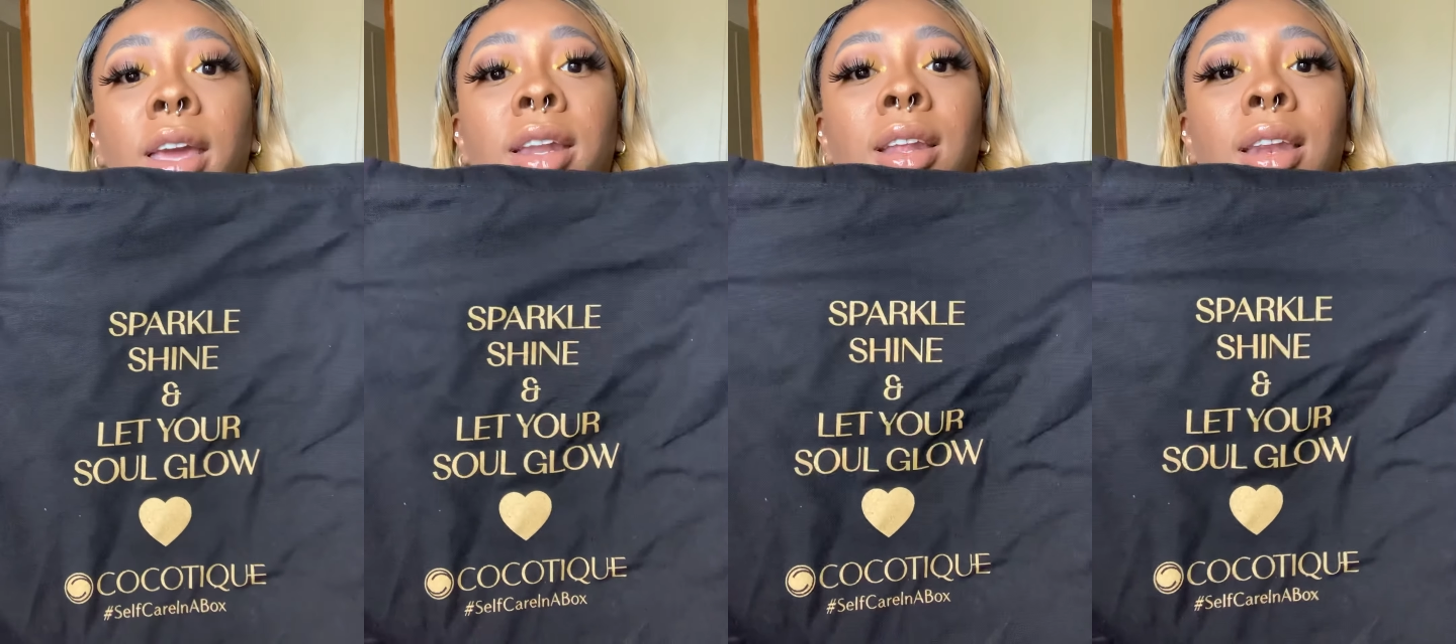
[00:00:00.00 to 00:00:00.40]

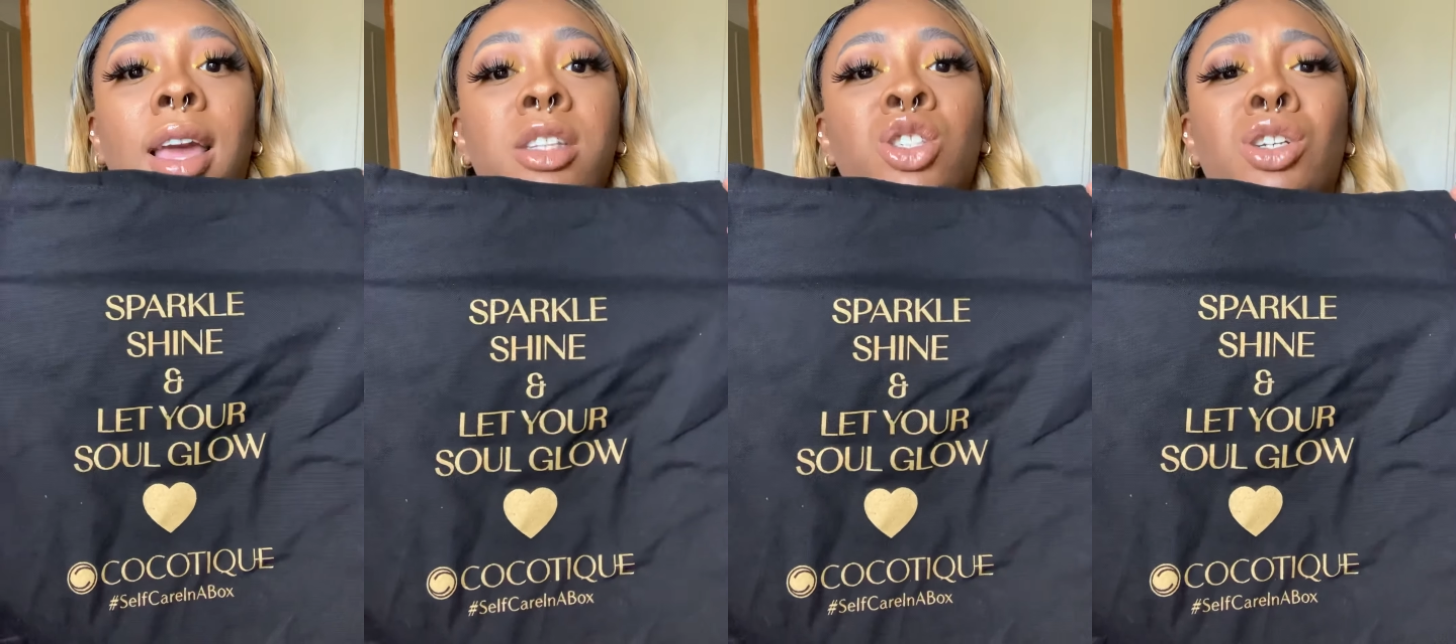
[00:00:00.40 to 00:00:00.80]
and
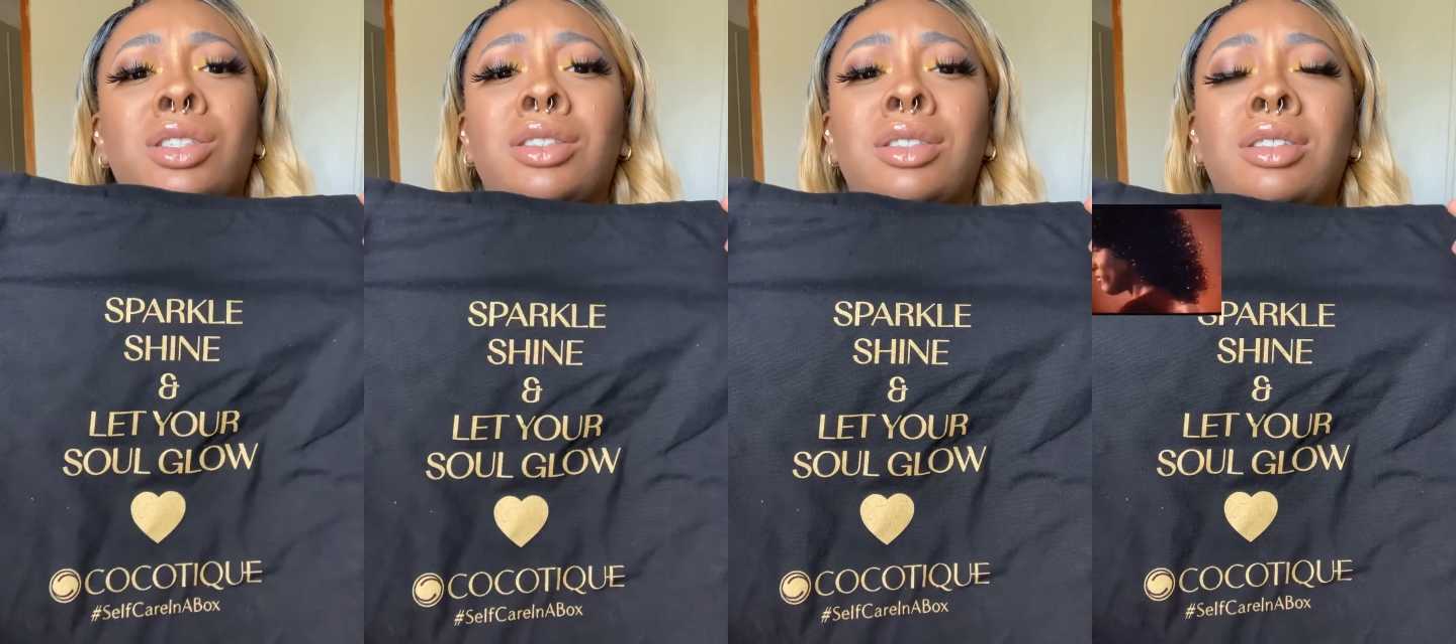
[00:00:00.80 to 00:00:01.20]
let your
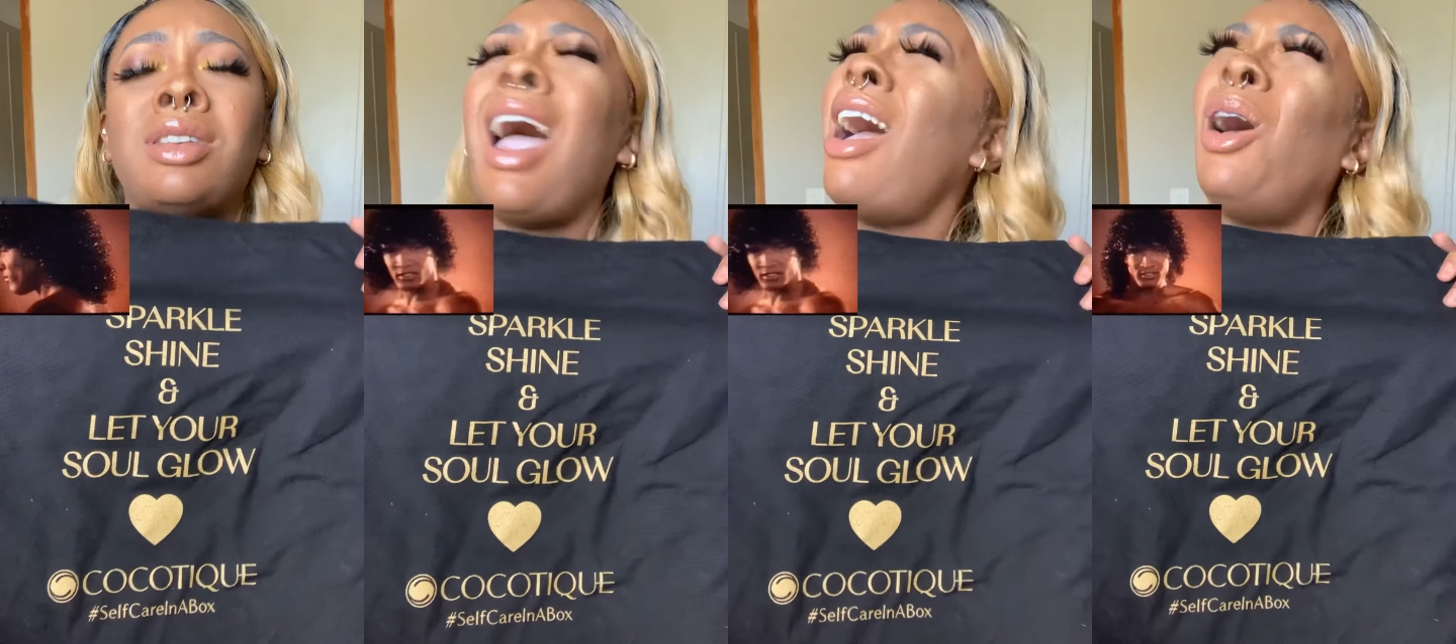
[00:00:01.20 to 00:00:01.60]

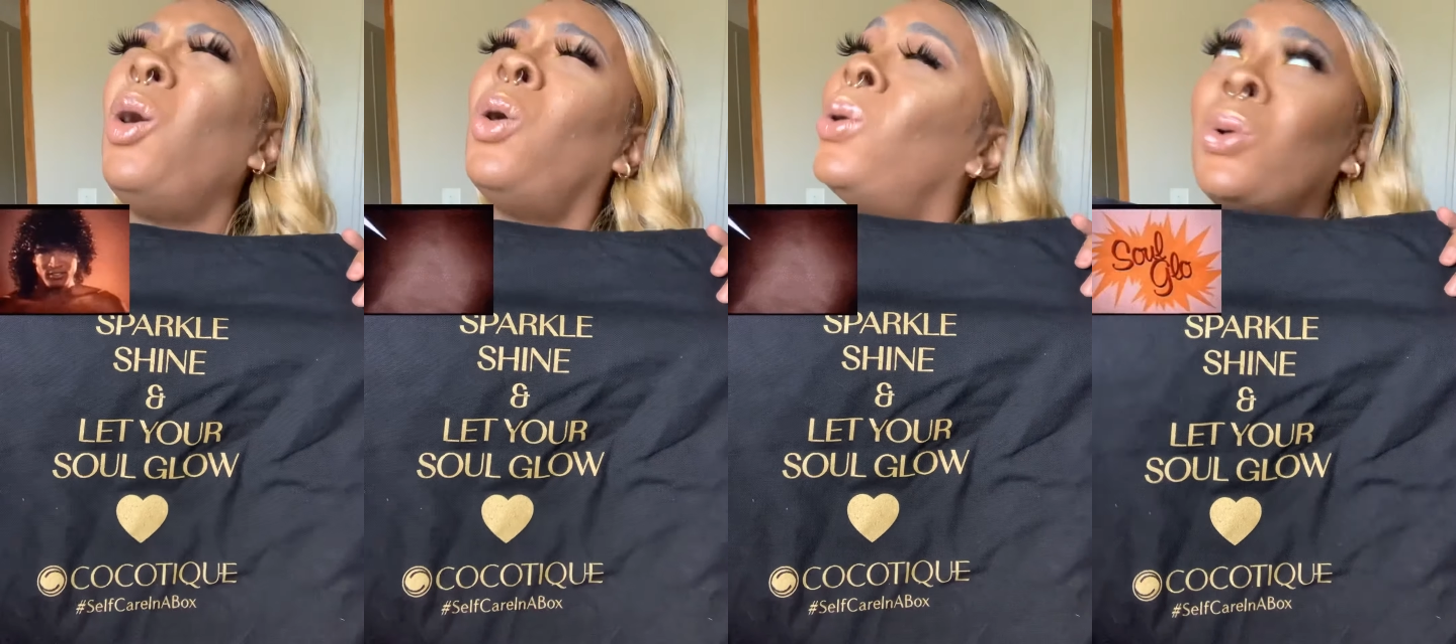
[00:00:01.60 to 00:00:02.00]

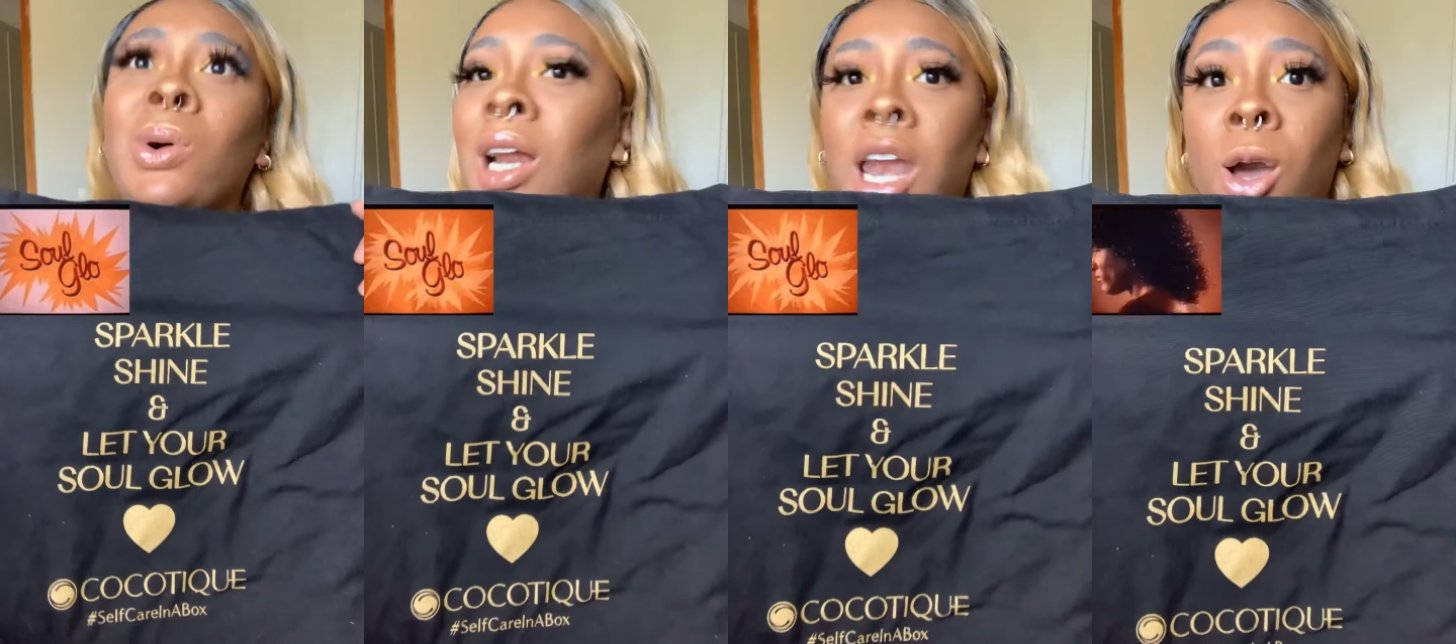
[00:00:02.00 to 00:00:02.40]

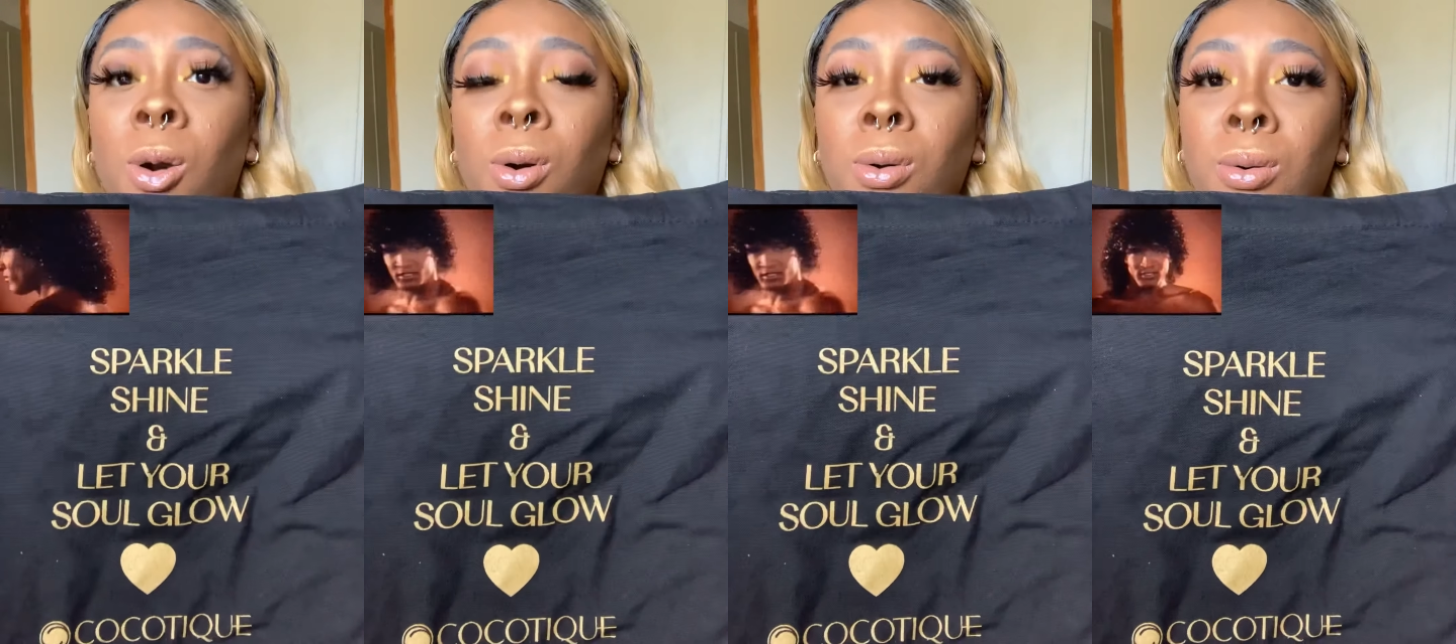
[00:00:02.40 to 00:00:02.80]
soul
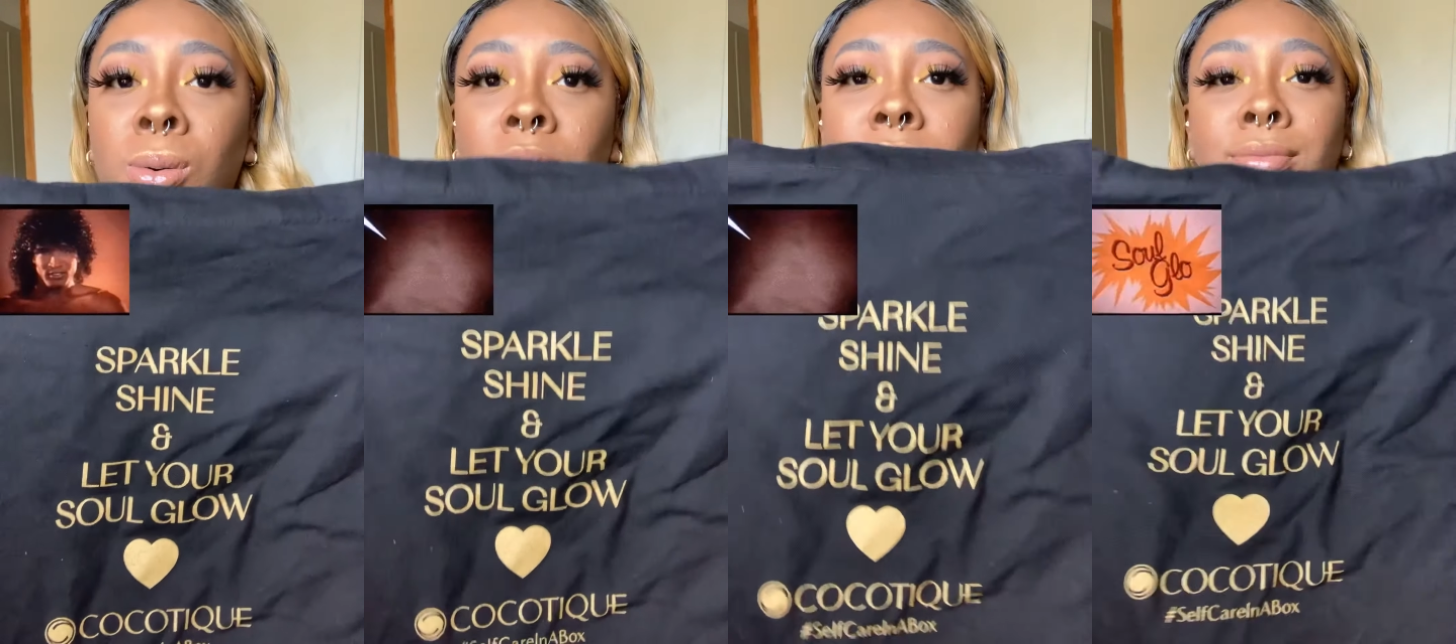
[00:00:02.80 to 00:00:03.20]

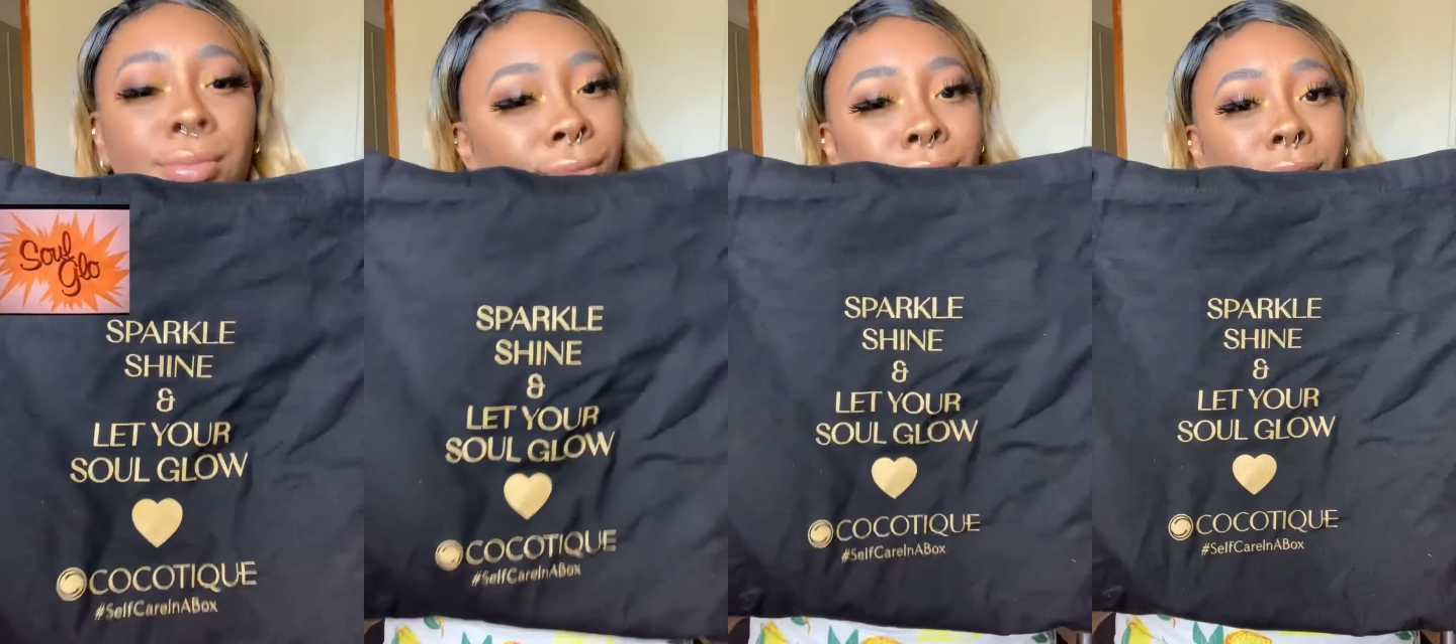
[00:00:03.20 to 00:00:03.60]
glow.
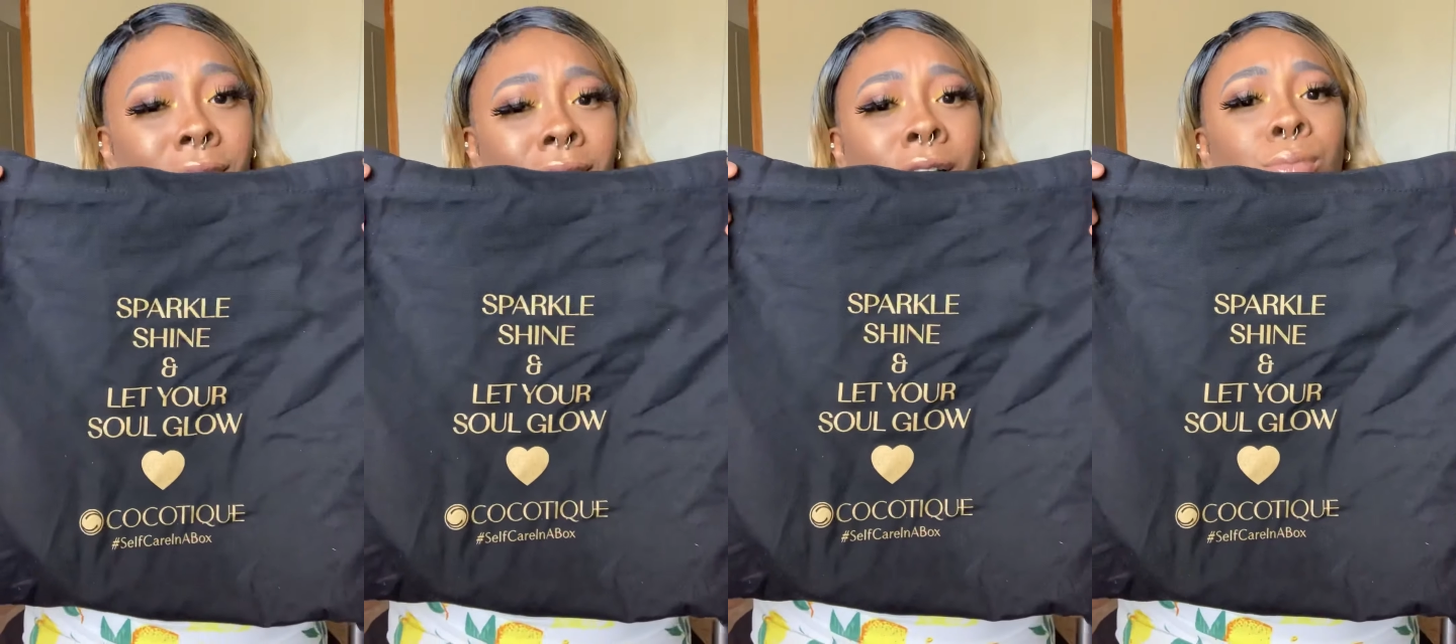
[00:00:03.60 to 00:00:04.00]

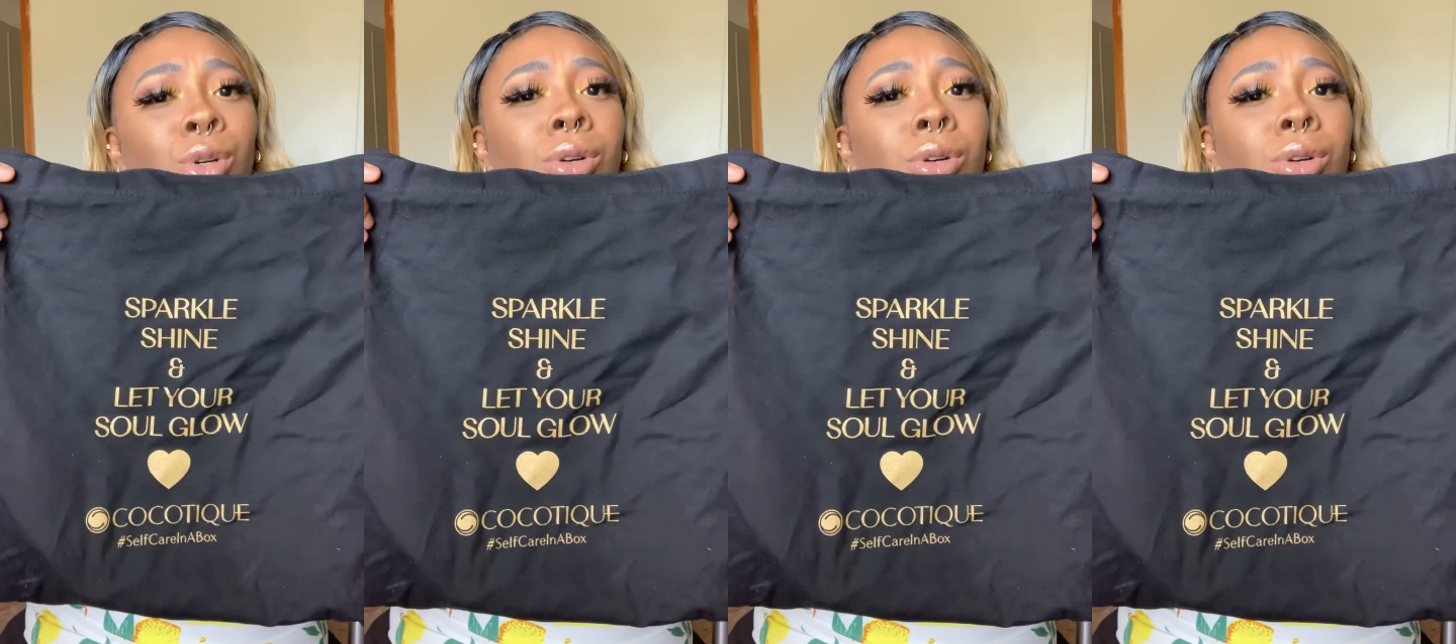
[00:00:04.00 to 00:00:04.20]
Come through